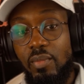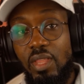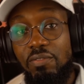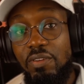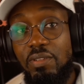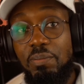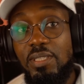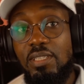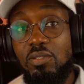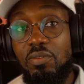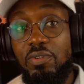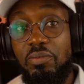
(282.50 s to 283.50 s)

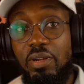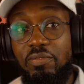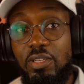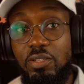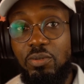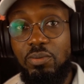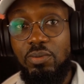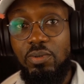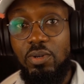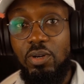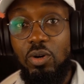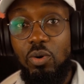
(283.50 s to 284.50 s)
50% of the revenue
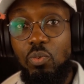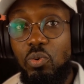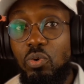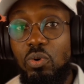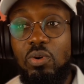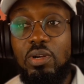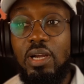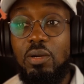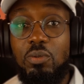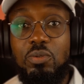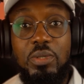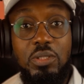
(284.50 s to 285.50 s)
will no longer
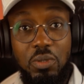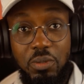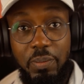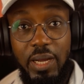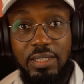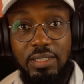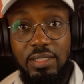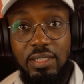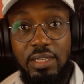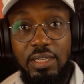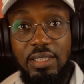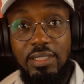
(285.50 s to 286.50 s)
go to a third party.
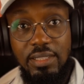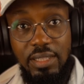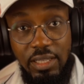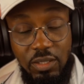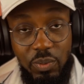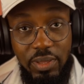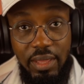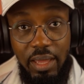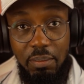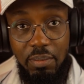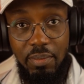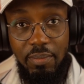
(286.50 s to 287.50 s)
It stays with
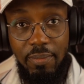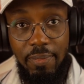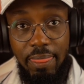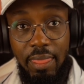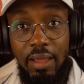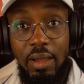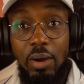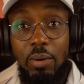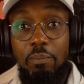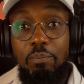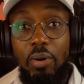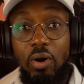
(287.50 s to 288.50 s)
them.
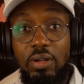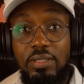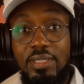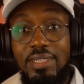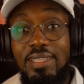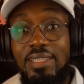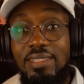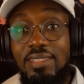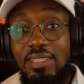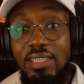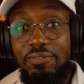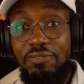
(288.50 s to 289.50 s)
But it is
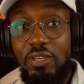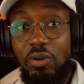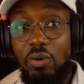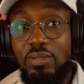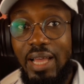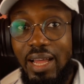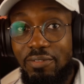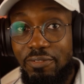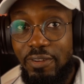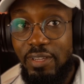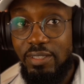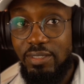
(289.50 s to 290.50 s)
difficult at
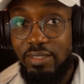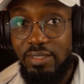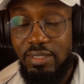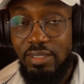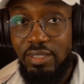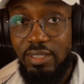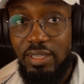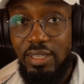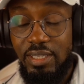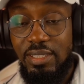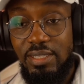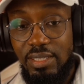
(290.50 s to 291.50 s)
first.
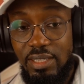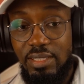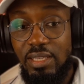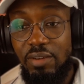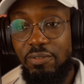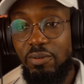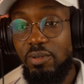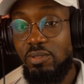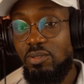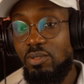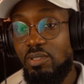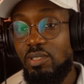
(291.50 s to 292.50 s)
It's easier for us
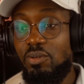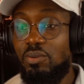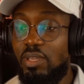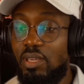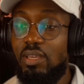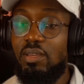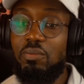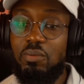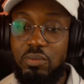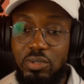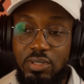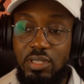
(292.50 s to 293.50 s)
to just say, okay,
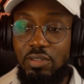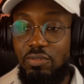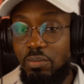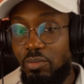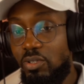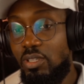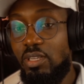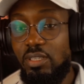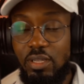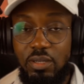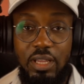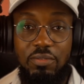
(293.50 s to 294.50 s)
we'll just give you money and
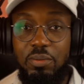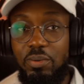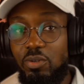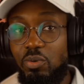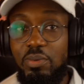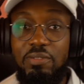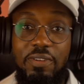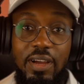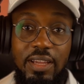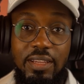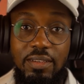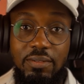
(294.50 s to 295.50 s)
then everybody will be
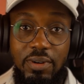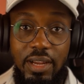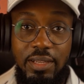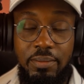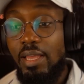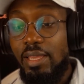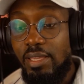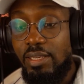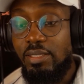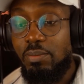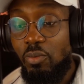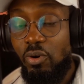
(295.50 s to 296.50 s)
fine, right? It
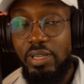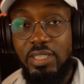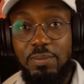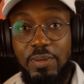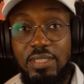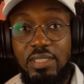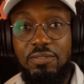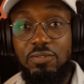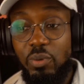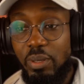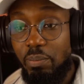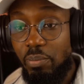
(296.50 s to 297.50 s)
is more expensive
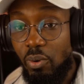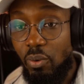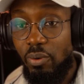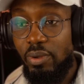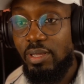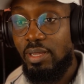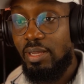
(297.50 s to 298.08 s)
to employ